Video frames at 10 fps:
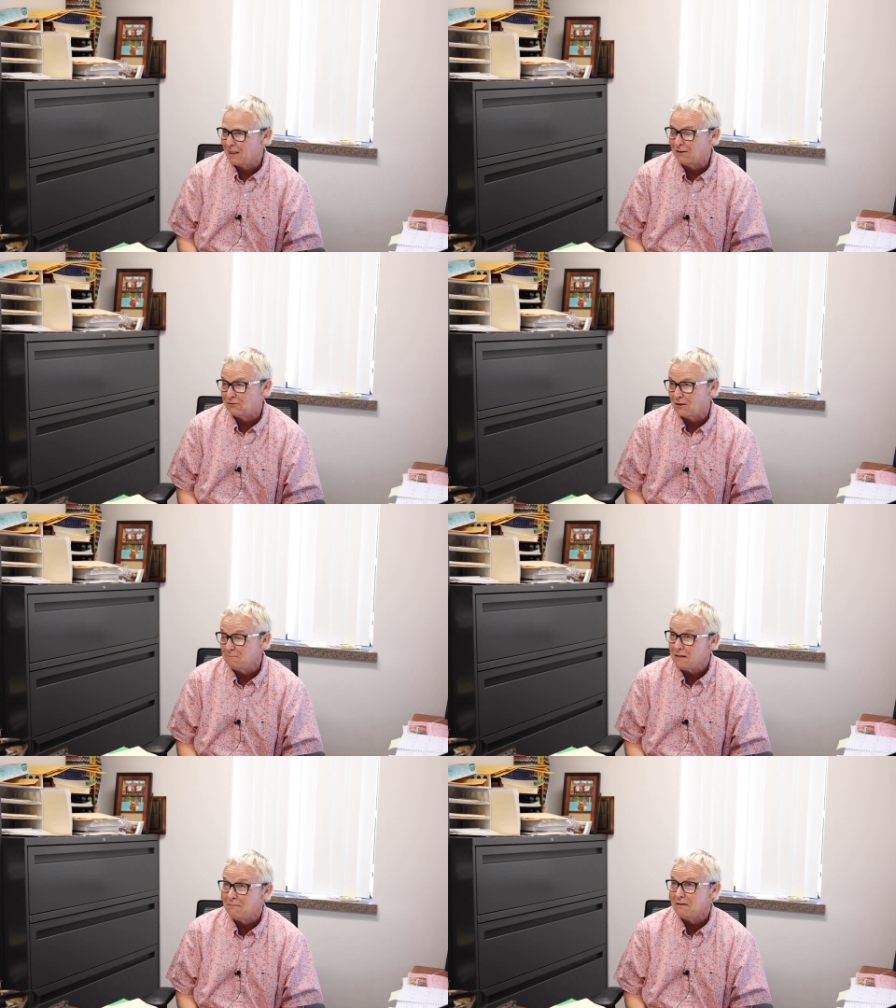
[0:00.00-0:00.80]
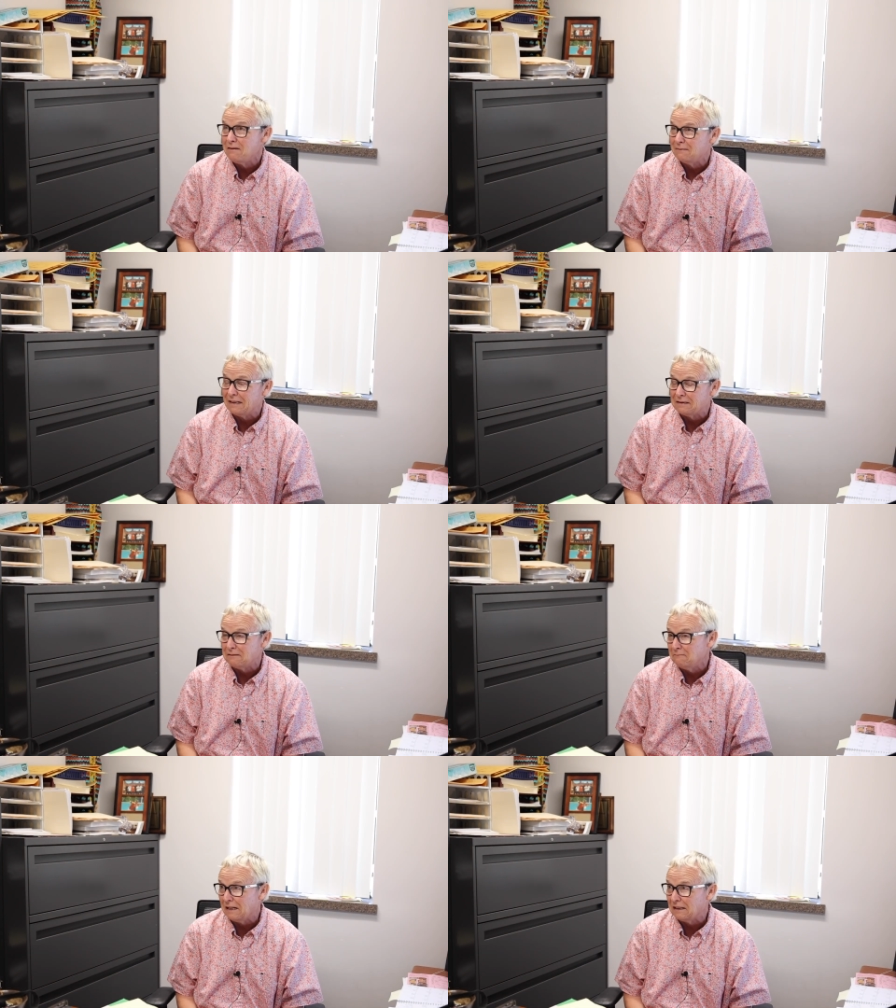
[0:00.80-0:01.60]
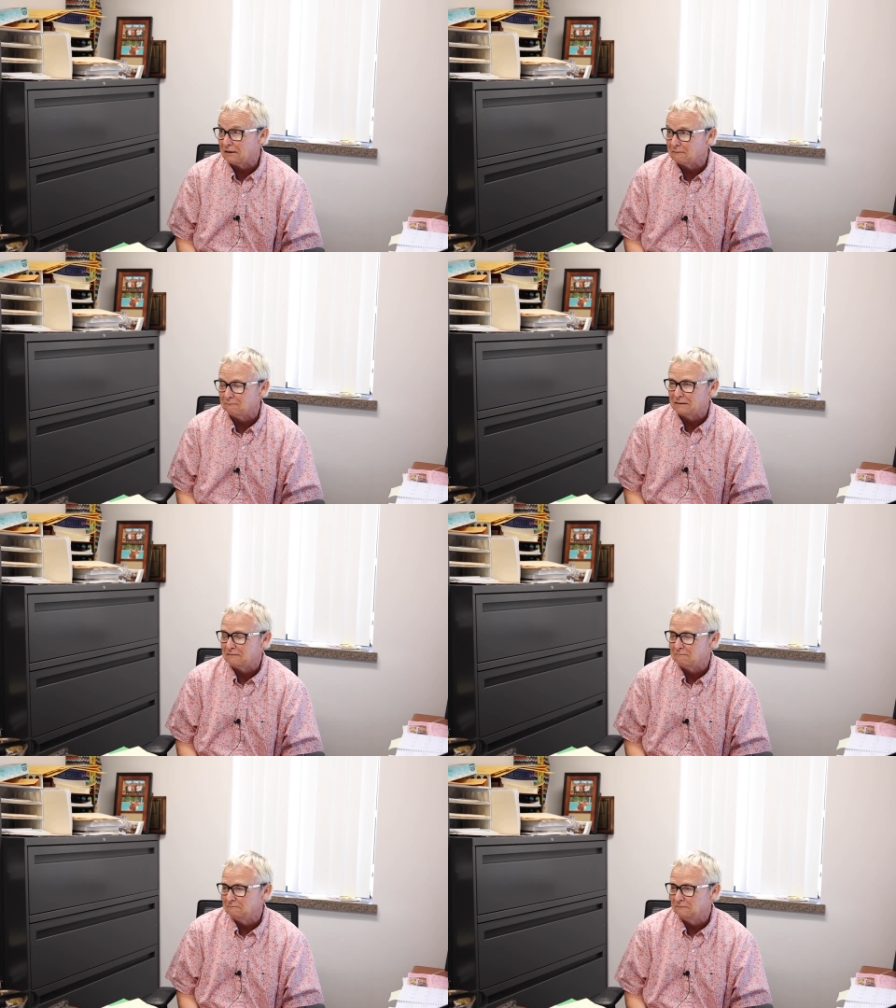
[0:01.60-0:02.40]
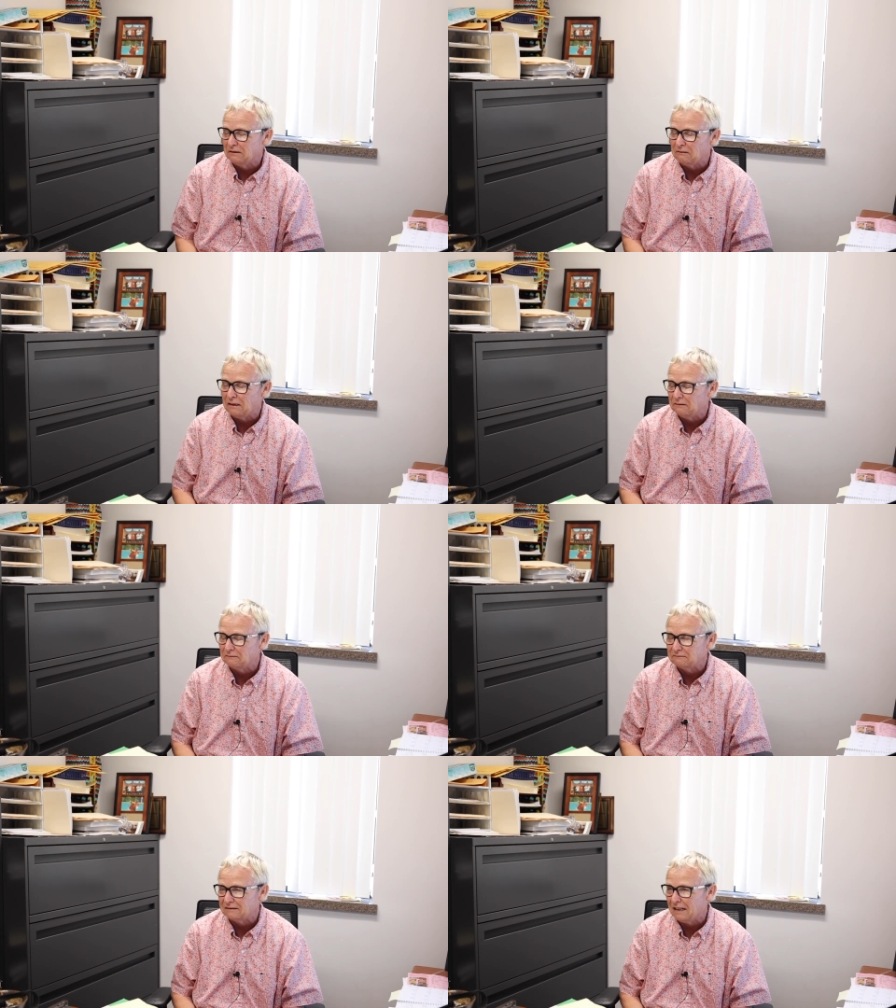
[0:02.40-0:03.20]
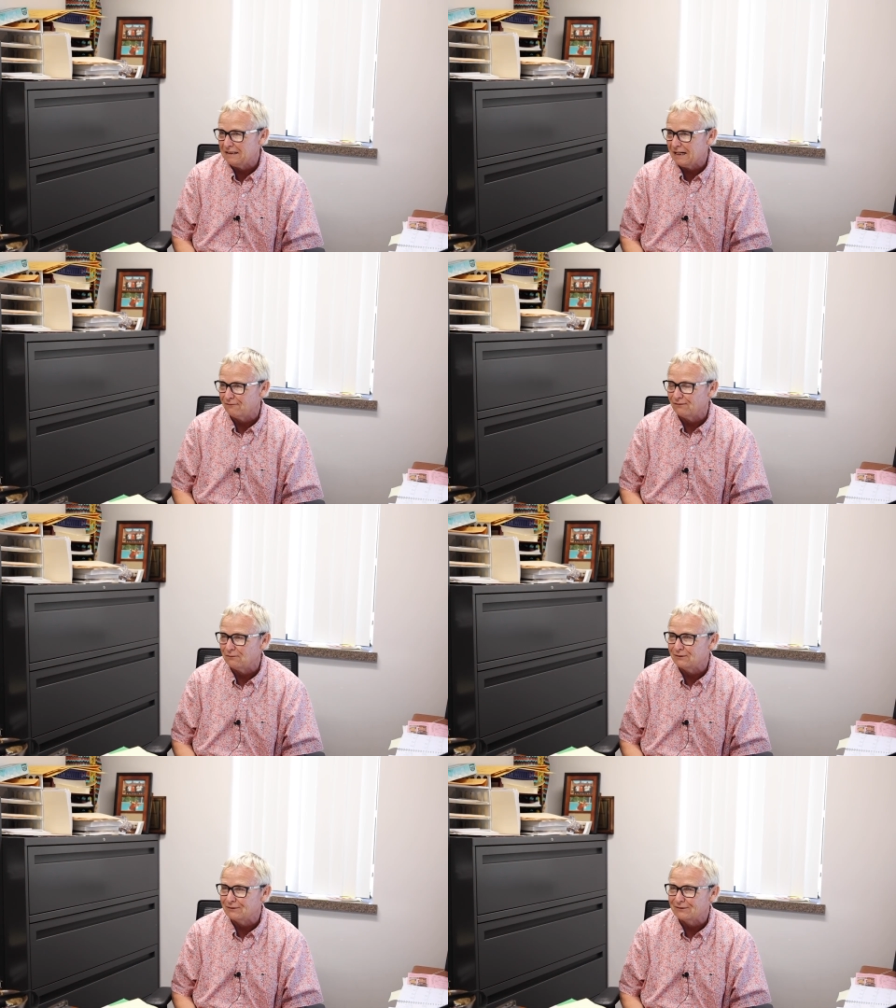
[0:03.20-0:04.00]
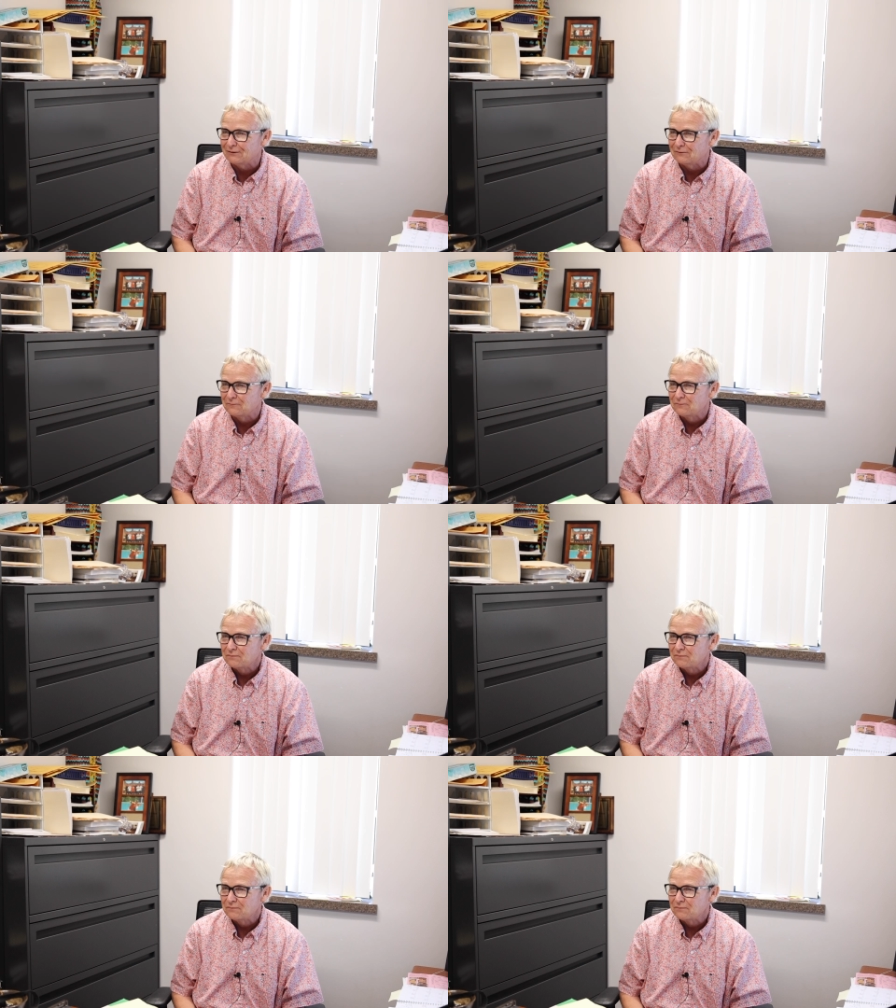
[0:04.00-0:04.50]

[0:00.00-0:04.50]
I thought maybe I might come back, but you know, I doubt if I will though.